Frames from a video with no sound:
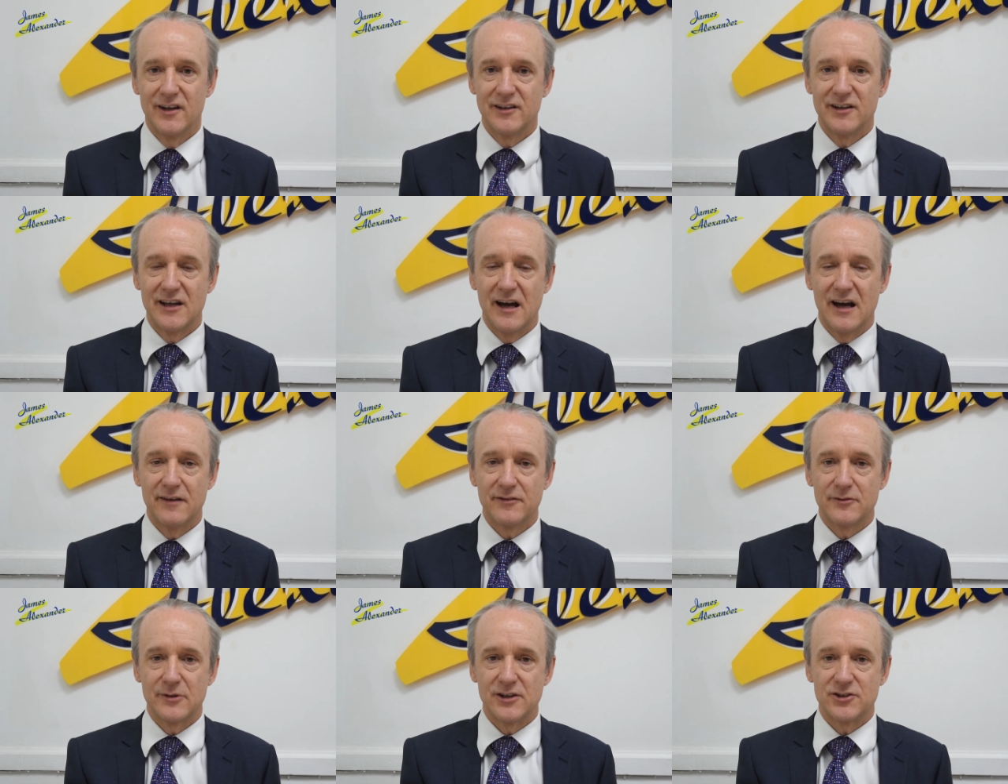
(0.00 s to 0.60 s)
You
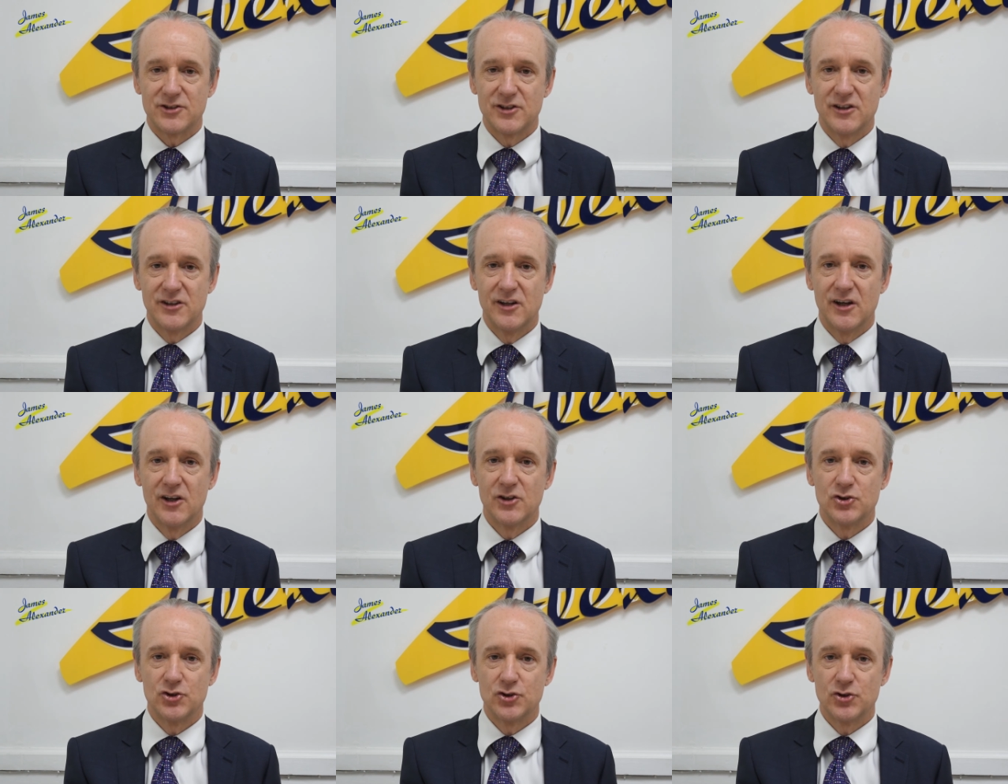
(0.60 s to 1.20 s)
have to actually
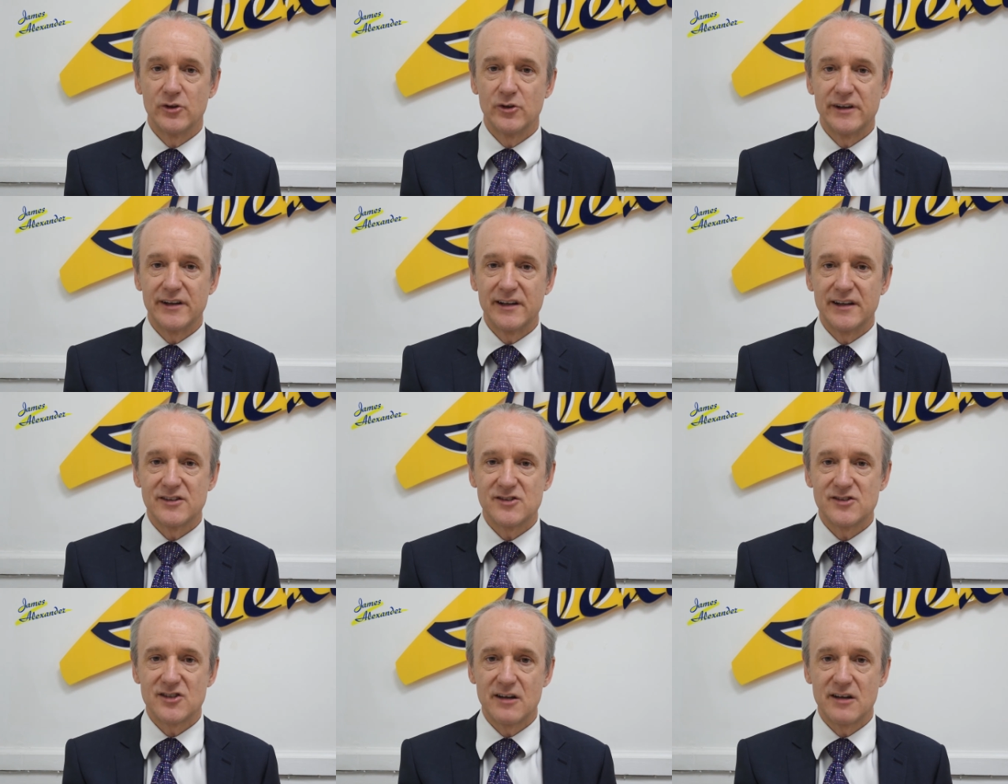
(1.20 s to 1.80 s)
jointly
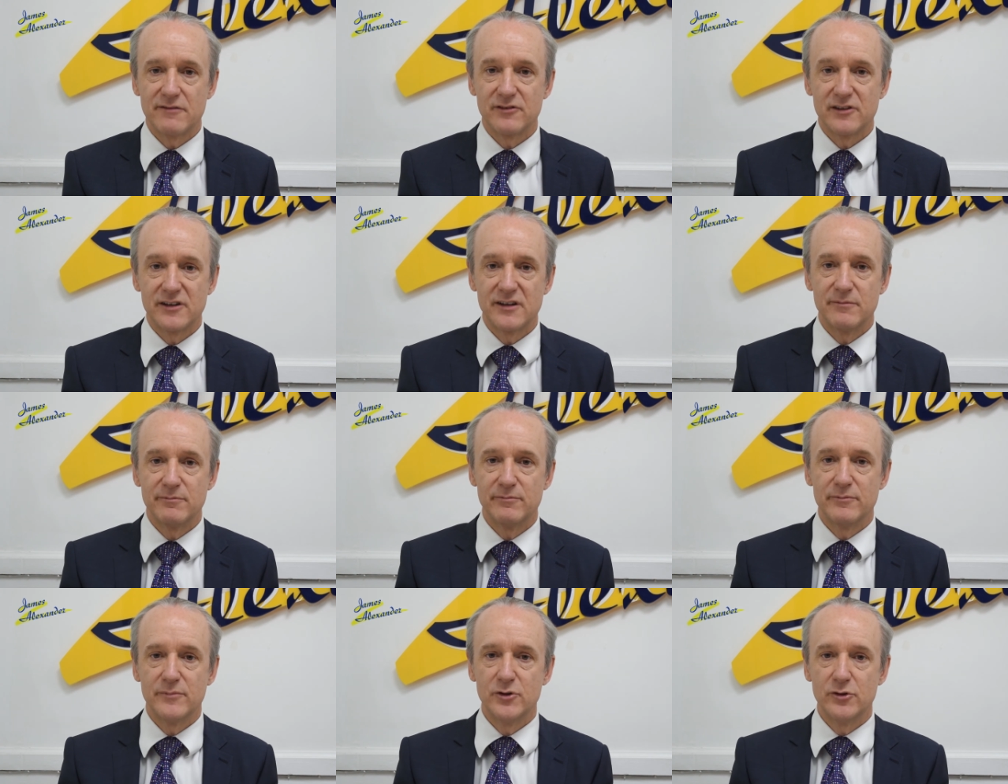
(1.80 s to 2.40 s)
and severally
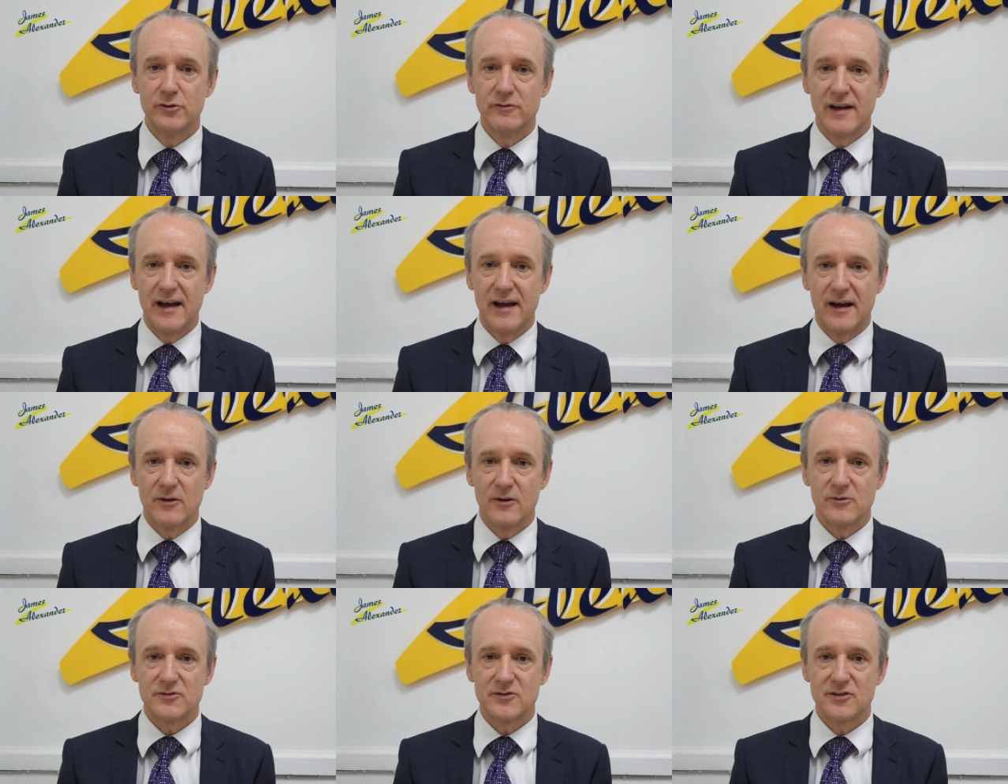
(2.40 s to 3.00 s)
move
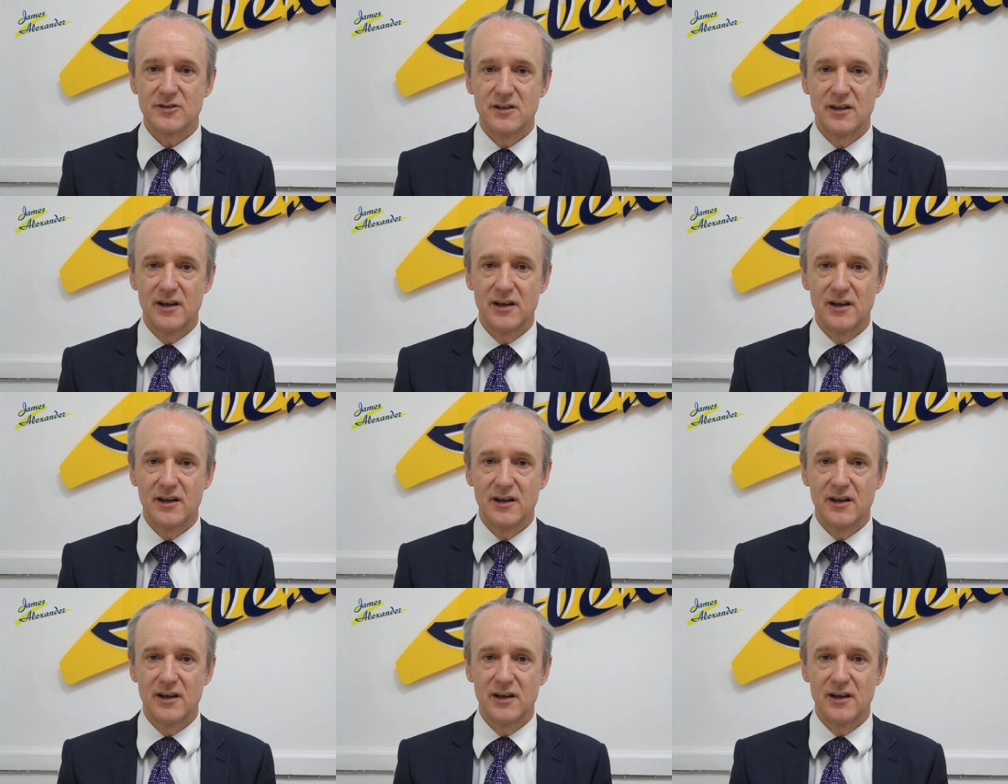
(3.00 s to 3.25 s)
out.